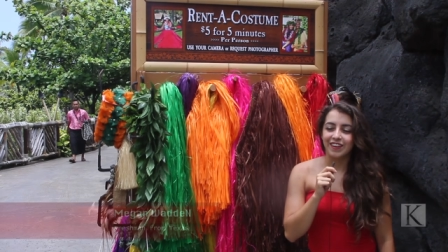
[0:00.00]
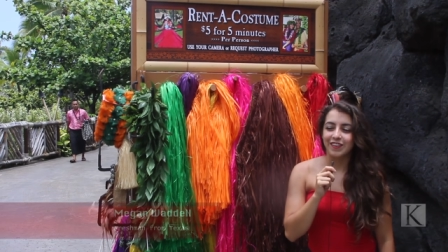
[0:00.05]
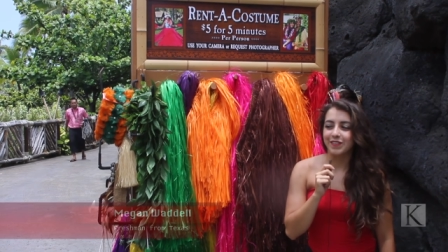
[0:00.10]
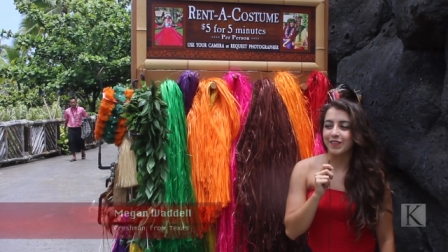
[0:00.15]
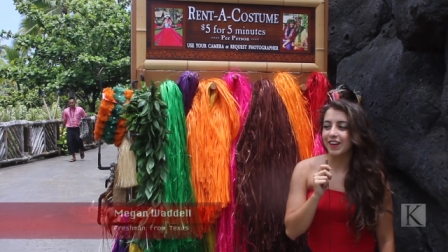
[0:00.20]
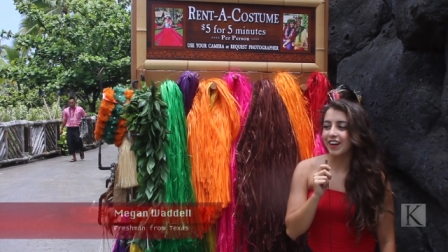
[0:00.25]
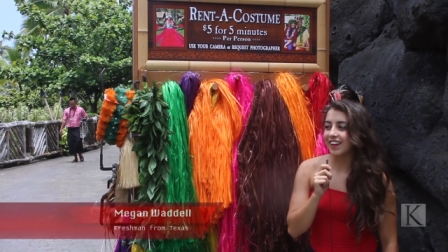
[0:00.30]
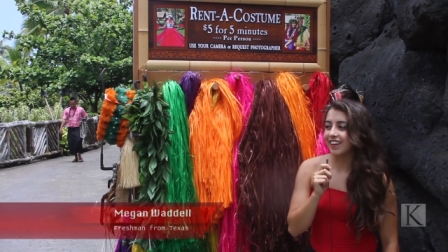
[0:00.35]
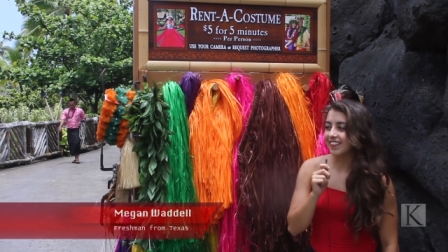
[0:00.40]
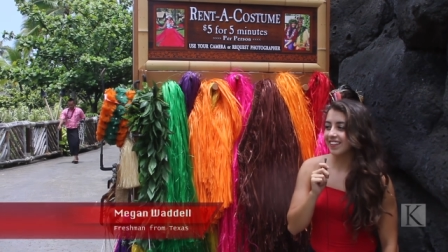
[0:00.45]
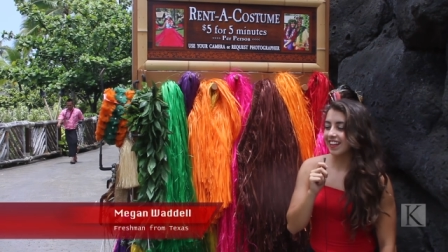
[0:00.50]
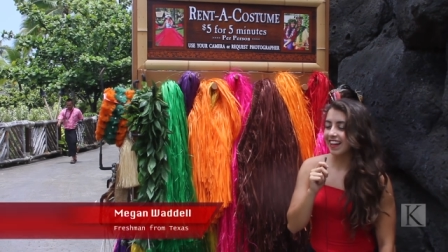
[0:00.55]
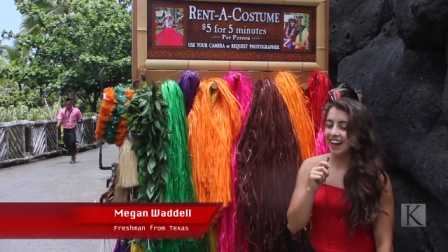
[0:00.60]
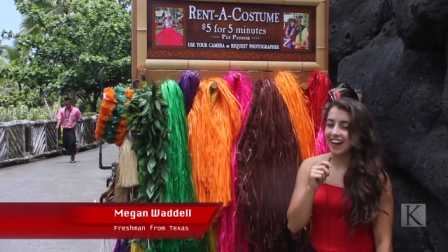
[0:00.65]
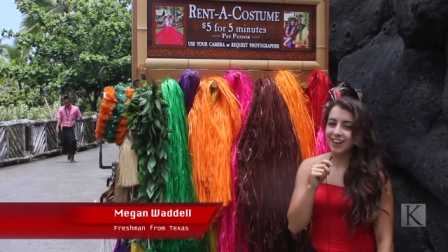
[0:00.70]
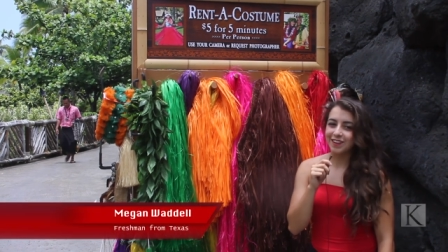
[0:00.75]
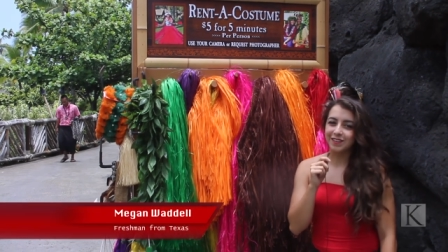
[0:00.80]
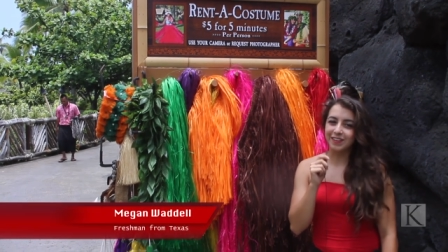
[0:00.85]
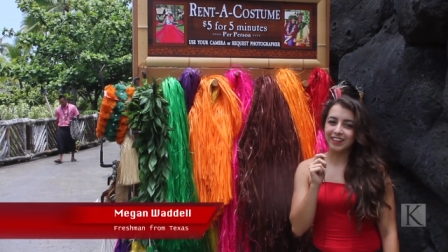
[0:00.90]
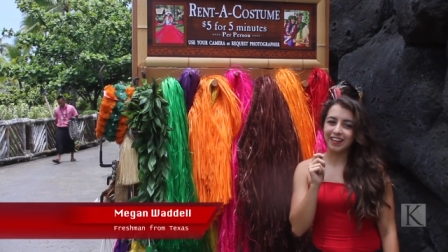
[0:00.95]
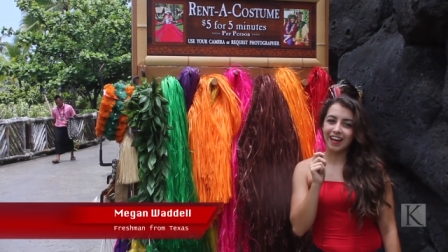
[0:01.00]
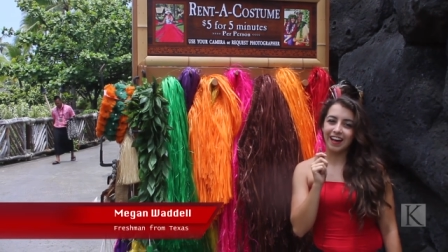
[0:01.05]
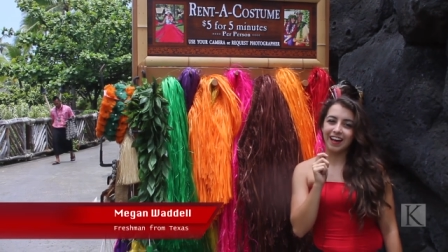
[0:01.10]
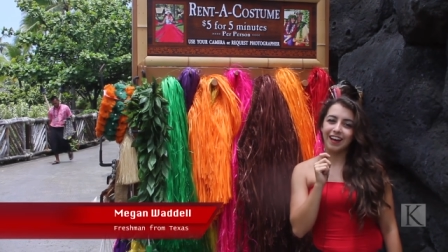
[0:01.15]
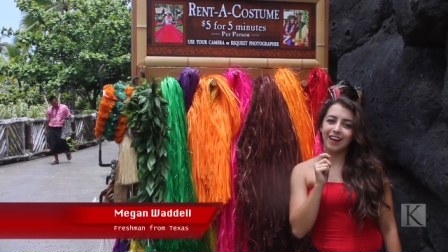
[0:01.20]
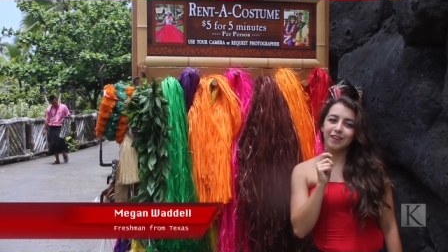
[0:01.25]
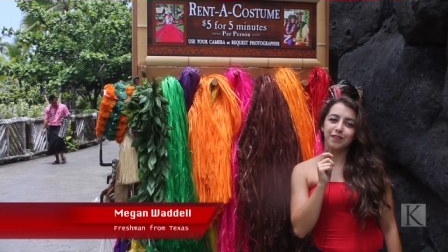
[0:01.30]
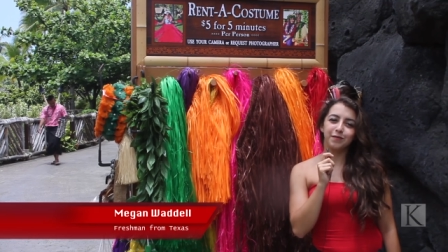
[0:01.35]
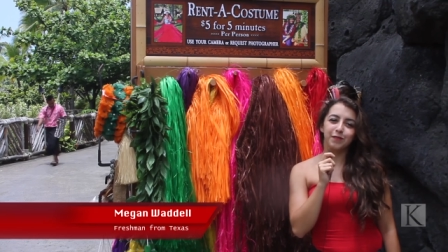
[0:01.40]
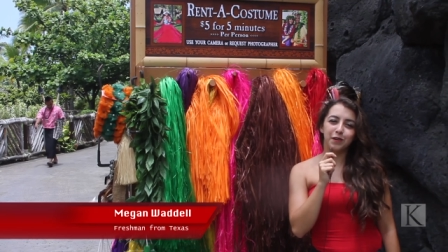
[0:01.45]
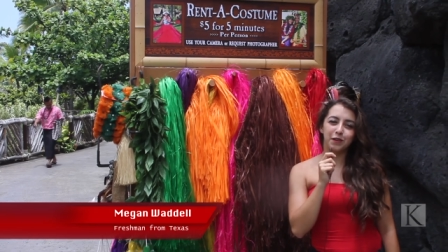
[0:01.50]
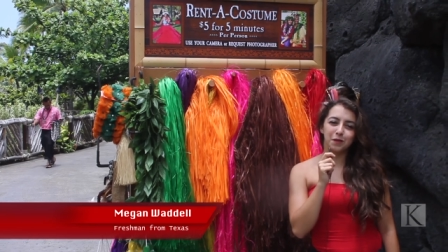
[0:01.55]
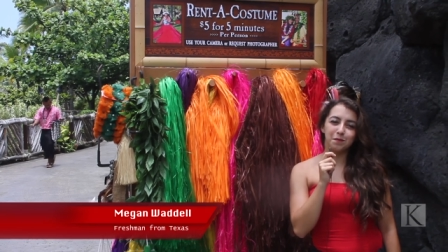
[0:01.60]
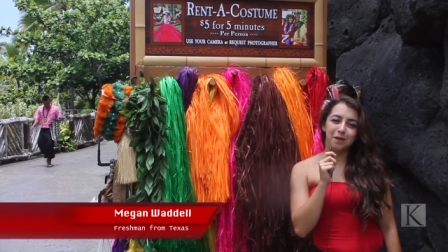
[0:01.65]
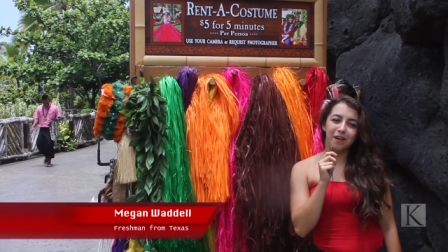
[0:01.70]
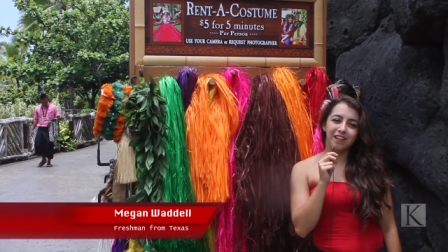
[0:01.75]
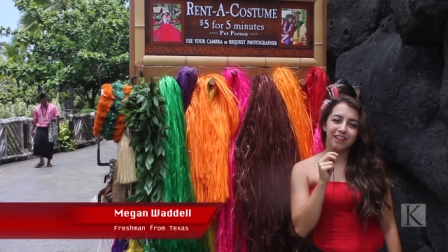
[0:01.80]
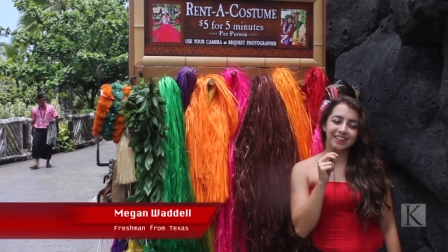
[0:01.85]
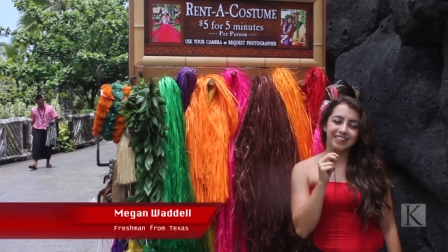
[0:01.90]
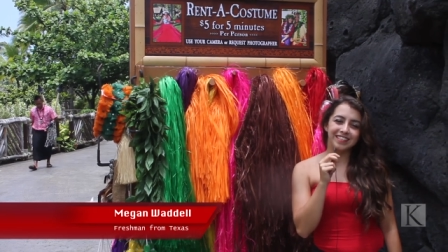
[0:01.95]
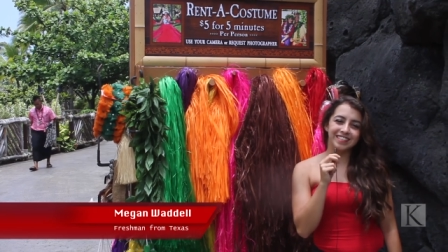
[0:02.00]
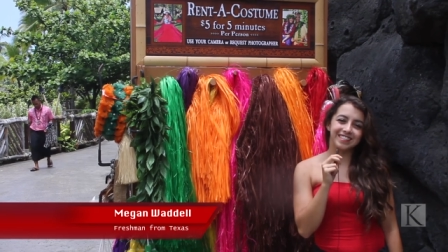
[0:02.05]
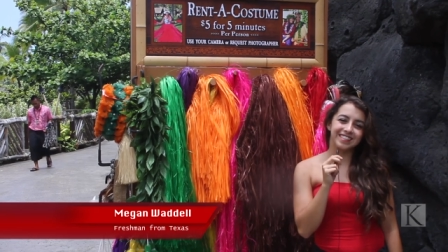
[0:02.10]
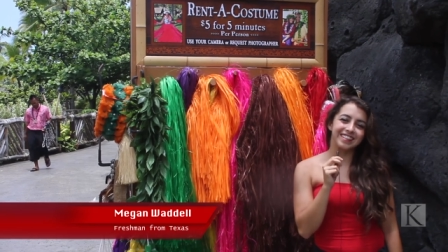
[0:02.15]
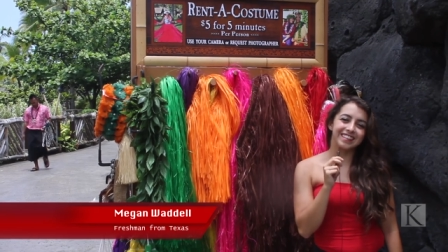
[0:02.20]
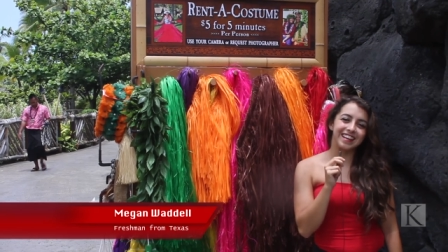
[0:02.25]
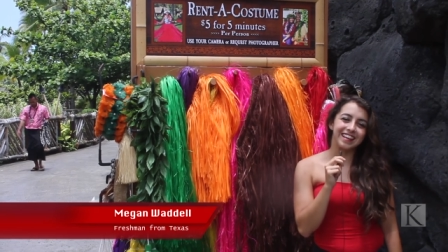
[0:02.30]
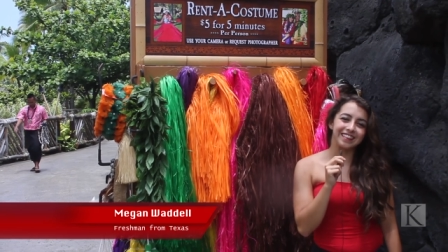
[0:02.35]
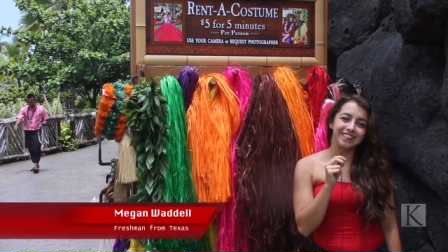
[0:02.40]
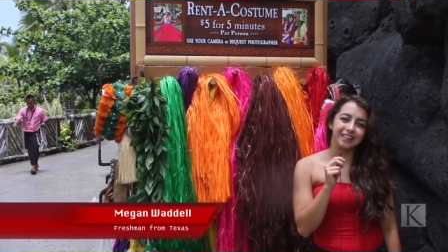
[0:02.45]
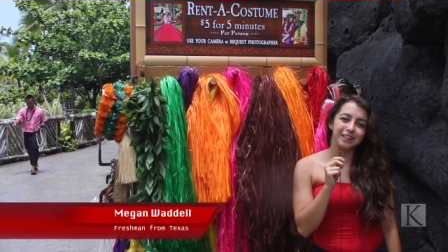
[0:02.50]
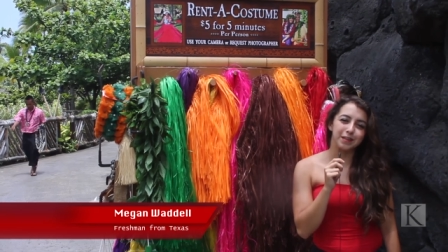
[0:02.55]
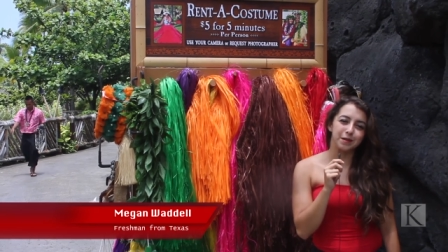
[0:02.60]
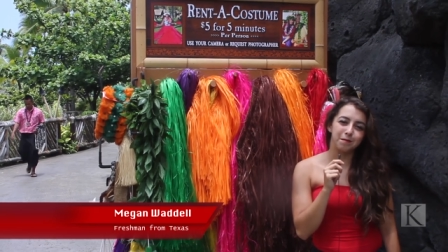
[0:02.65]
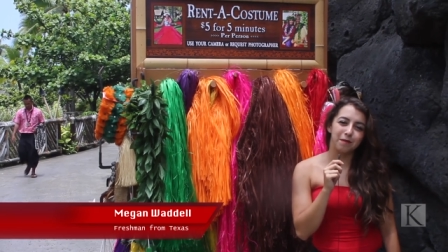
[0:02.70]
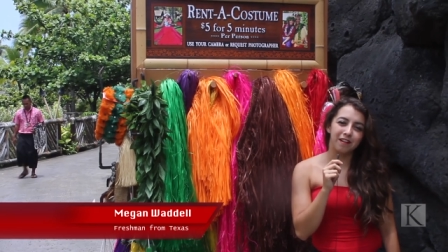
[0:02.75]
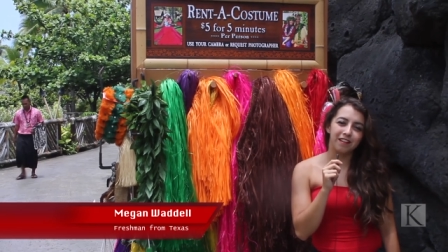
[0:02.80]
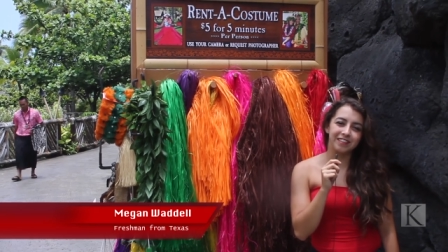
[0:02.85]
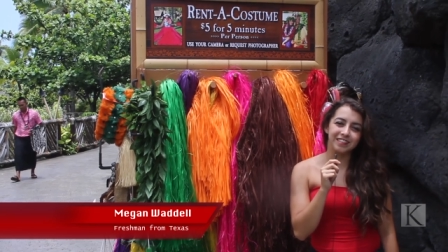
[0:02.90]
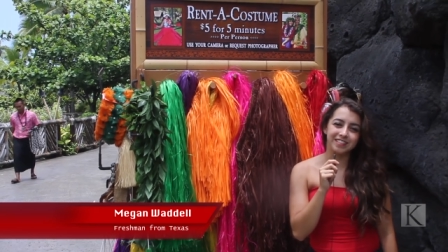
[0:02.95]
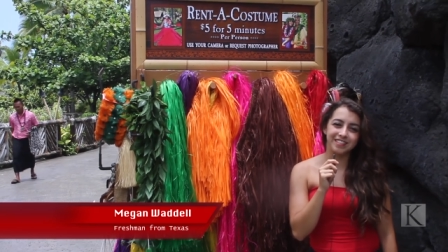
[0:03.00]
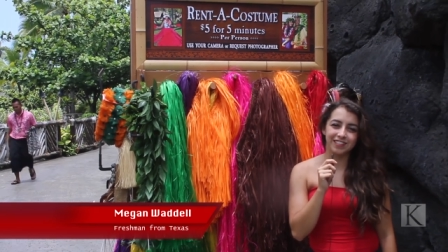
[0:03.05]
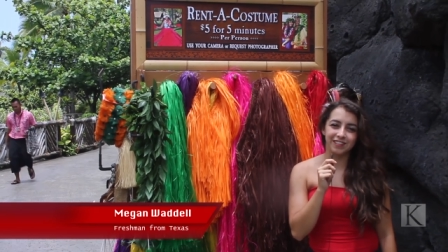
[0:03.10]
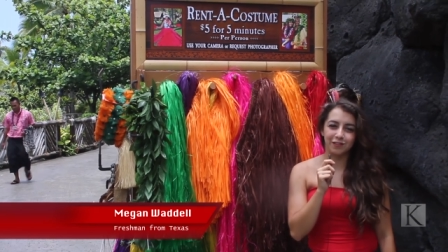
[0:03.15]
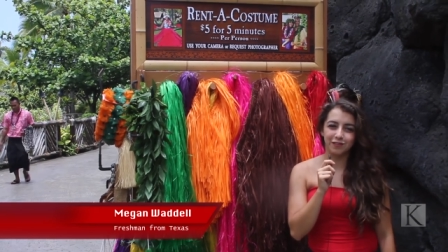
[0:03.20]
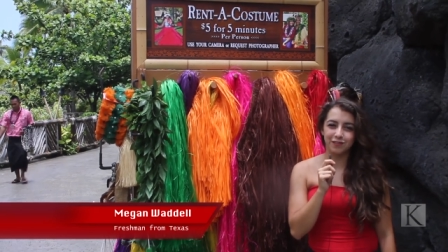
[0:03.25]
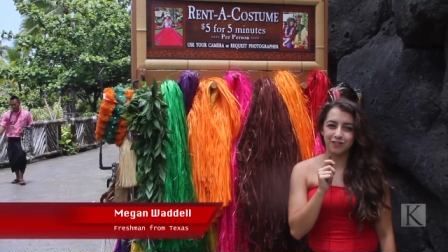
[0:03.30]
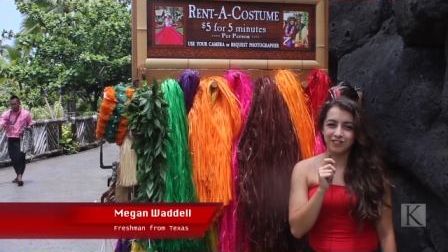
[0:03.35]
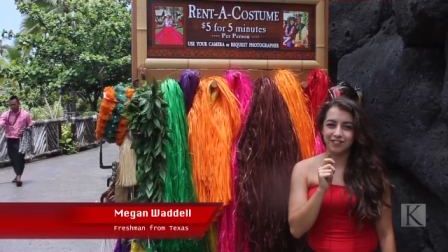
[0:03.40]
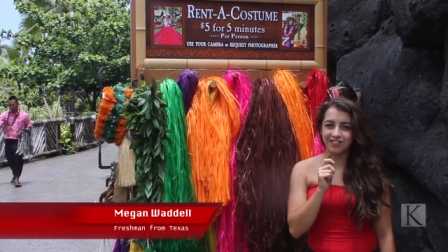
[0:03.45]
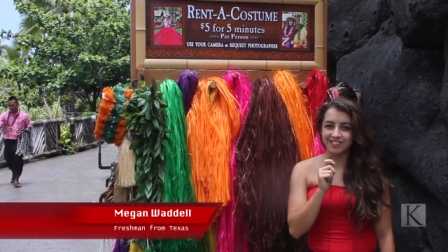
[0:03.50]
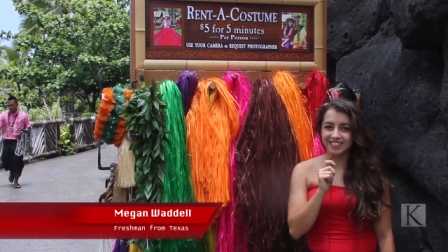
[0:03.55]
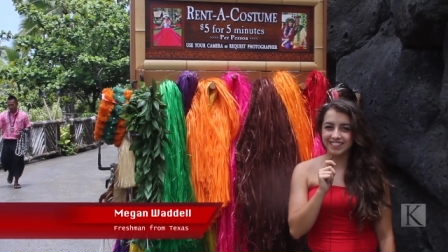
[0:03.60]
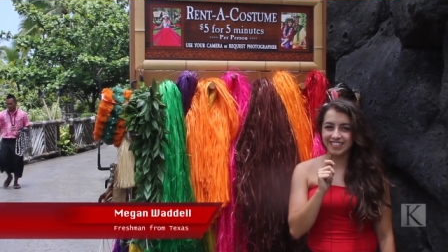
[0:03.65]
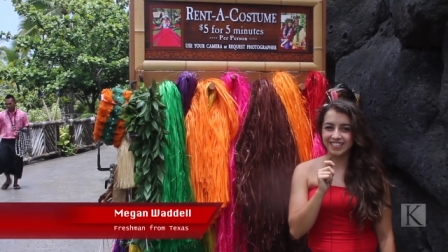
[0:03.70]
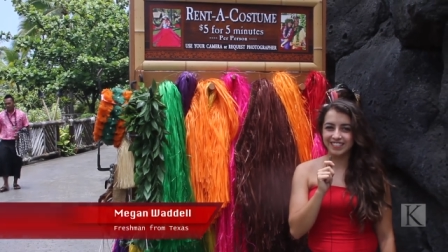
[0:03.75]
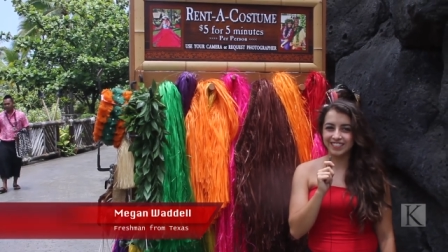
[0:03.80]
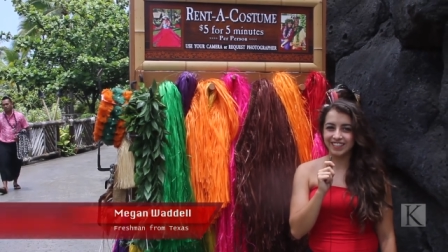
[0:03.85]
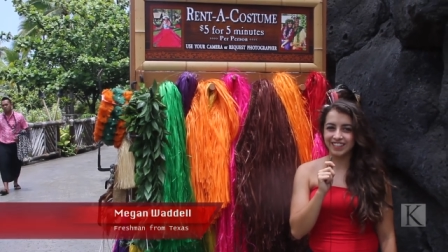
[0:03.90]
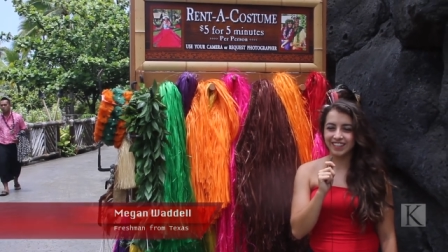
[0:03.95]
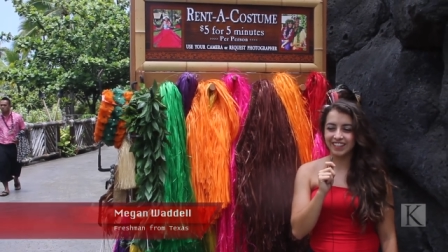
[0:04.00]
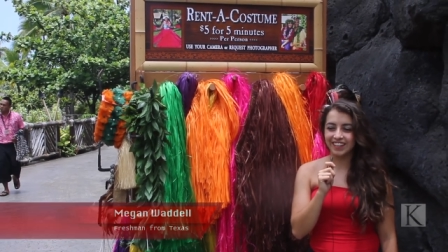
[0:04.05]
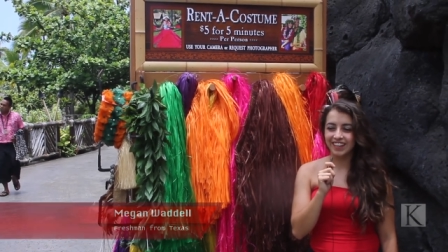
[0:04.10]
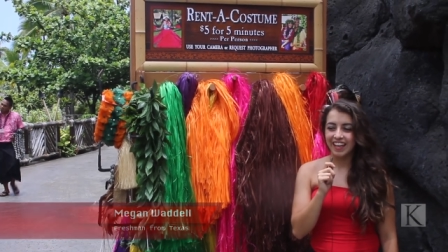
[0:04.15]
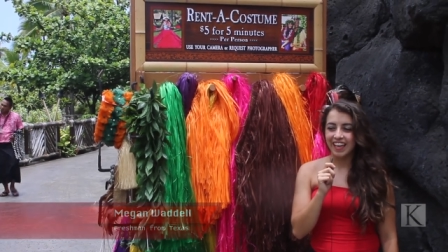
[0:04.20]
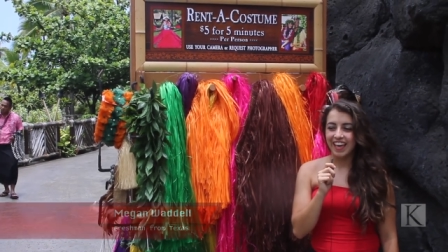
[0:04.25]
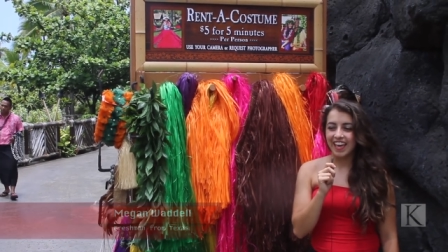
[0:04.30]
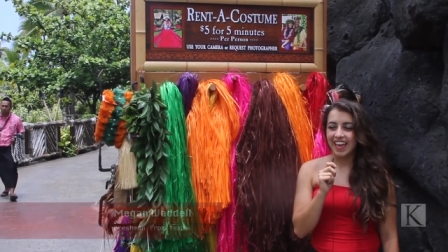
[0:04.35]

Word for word: Well, I work at Photo Polynesian at the Polynesian Cultural Center,